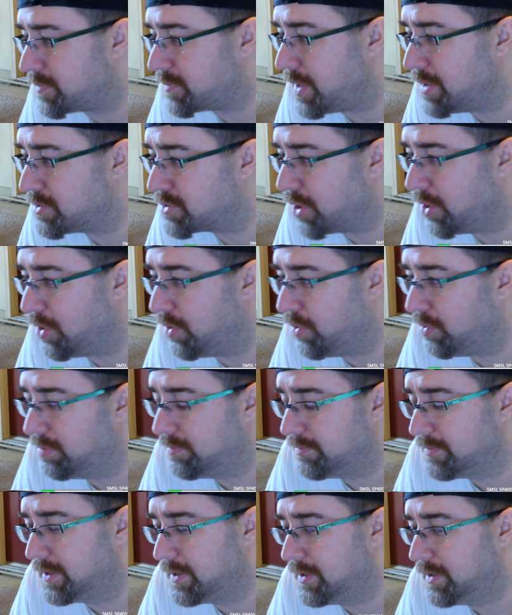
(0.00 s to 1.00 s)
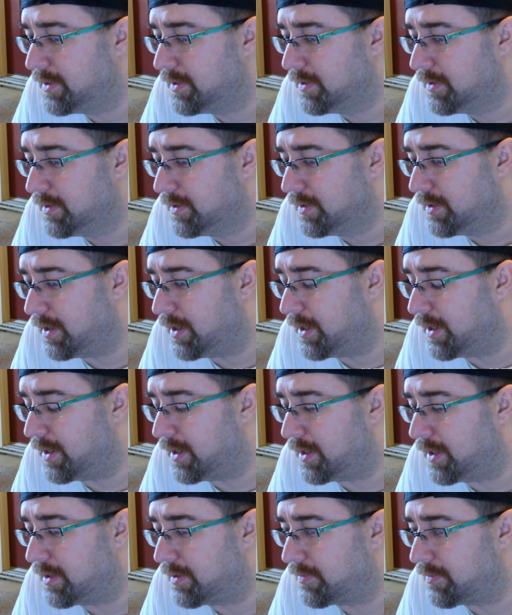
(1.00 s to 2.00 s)
So
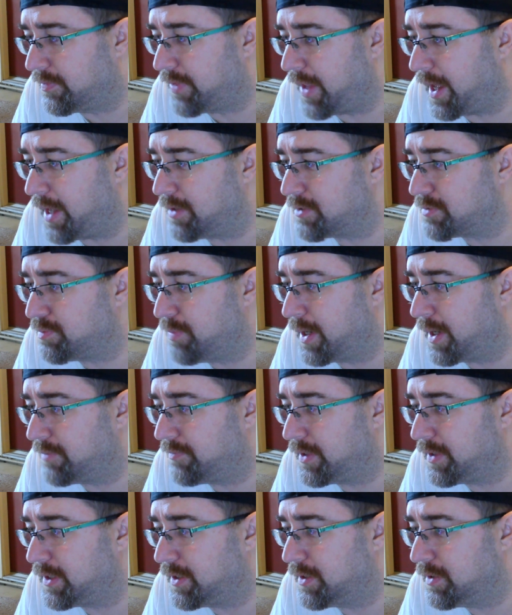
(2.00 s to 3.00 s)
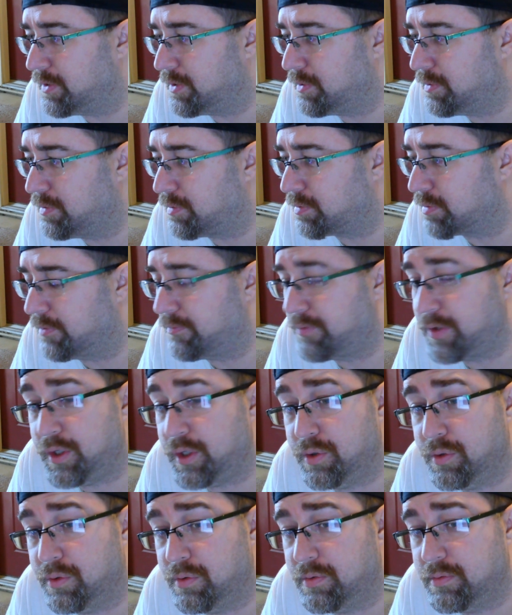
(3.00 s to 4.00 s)
that is my video
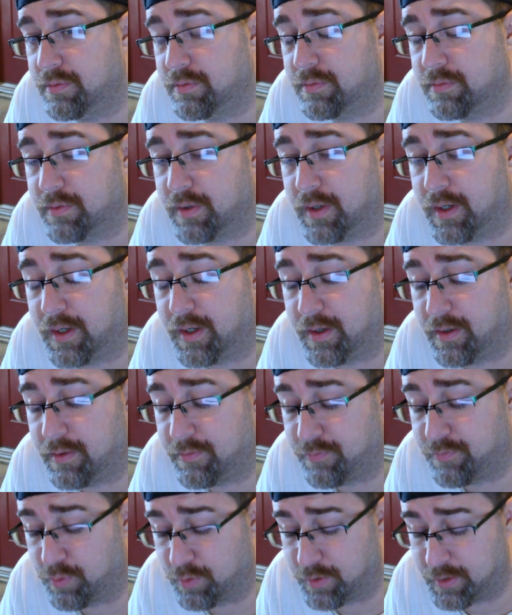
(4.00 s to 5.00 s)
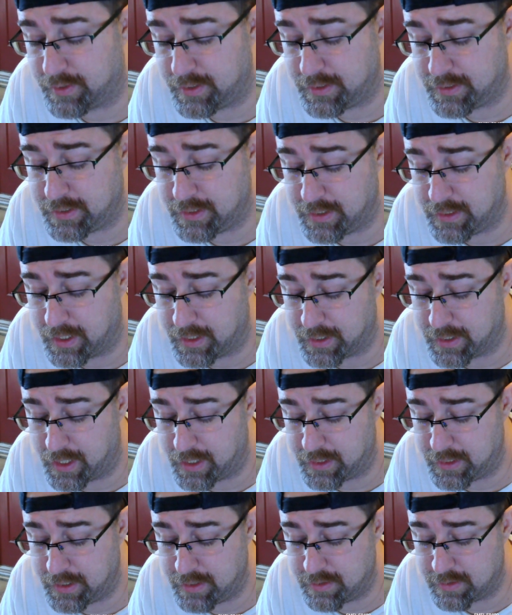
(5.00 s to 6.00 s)
review for the
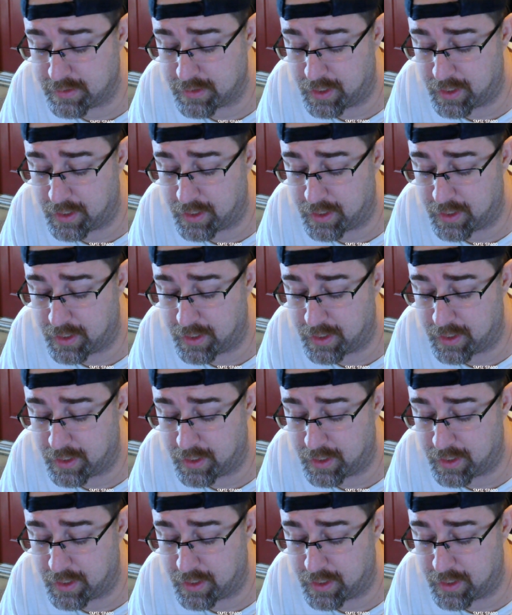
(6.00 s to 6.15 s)
DT990s,